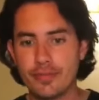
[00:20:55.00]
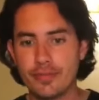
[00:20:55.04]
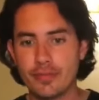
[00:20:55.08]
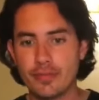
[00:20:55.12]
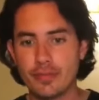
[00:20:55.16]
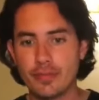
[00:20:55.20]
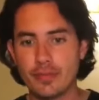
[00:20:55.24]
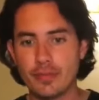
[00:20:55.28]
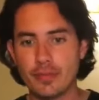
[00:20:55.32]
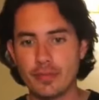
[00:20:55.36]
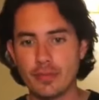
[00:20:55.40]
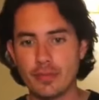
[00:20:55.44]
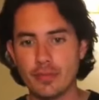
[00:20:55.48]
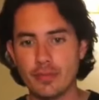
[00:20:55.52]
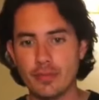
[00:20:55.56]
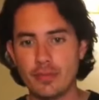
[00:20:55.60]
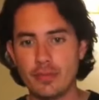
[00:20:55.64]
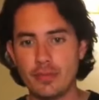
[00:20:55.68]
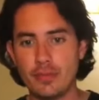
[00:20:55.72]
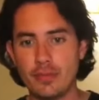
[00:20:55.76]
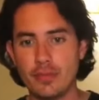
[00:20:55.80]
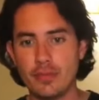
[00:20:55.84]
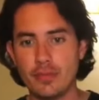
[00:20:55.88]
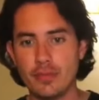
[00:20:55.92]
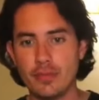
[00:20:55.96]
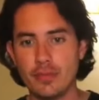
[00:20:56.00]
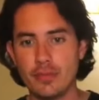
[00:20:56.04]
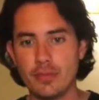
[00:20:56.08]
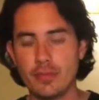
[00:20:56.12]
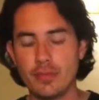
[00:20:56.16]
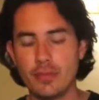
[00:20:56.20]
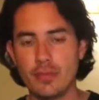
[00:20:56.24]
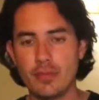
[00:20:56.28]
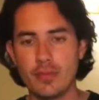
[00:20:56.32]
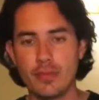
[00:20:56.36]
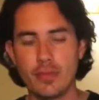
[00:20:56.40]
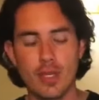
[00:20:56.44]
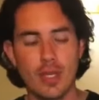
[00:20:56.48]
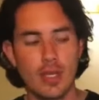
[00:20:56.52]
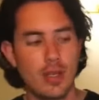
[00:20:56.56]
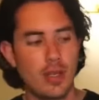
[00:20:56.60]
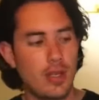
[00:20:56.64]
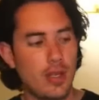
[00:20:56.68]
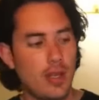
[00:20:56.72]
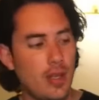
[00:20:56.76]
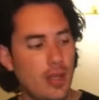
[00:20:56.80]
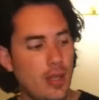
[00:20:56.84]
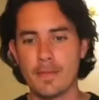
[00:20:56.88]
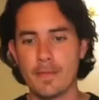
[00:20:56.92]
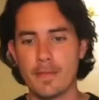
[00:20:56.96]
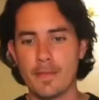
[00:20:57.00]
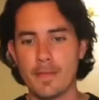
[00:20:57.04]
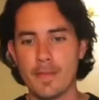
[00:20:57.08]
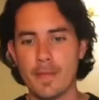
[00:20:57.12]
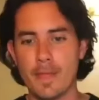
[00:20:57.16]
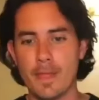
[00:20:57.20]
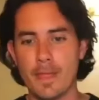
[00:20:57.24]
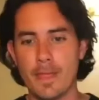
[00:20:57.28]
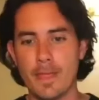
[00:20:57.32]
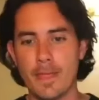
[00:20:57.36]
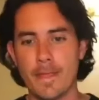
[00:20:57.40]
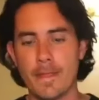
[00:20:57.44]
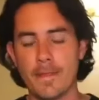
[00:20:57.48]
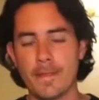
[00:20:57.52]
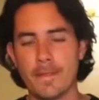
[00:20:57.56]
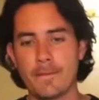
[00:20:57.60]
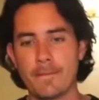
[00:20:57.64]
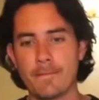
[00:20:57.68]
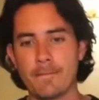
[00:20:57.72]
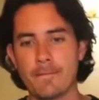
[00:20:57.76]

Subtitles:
Nothing is said.